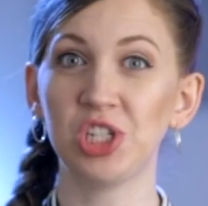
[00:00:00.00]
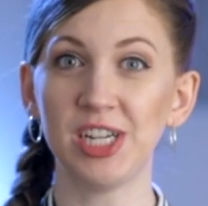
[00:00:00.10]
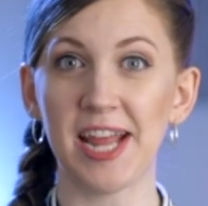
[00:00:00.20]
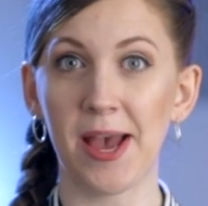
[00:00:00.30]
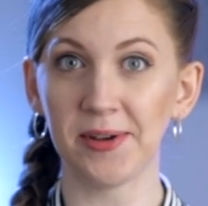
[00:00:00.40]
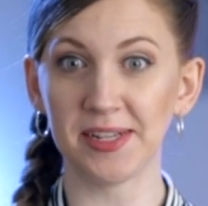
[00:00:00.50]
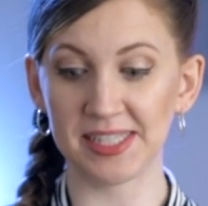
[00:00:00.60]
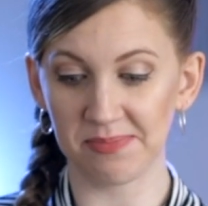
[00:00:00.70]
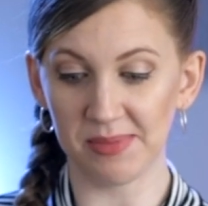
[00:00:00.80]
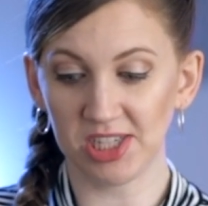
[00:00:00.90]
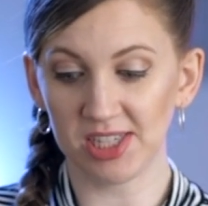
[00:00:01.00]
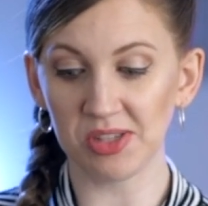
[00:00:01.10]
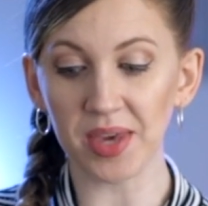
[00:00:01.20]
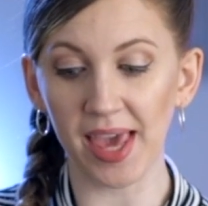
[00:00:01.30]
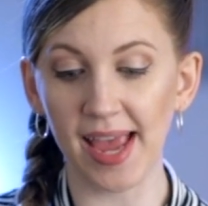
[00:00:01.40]
it down as much as
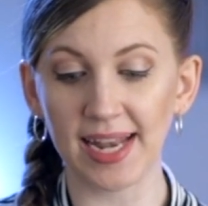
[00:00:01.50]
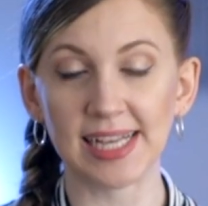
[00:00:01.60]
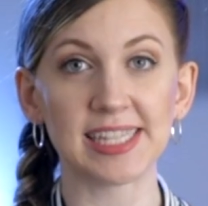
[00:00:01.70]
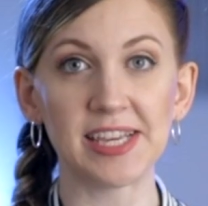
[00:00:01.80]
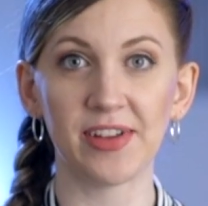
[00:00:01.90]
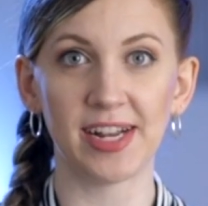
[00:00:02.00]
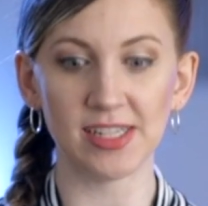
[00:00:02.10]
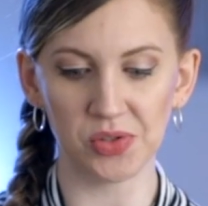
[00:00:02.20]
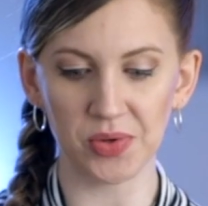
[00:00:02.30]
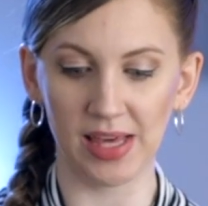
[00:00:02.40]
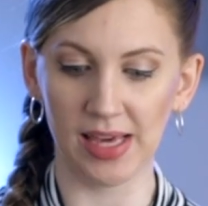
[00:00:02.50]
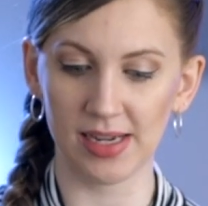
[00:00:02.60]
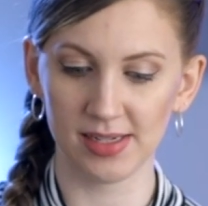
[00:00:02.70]
you can, as even as you can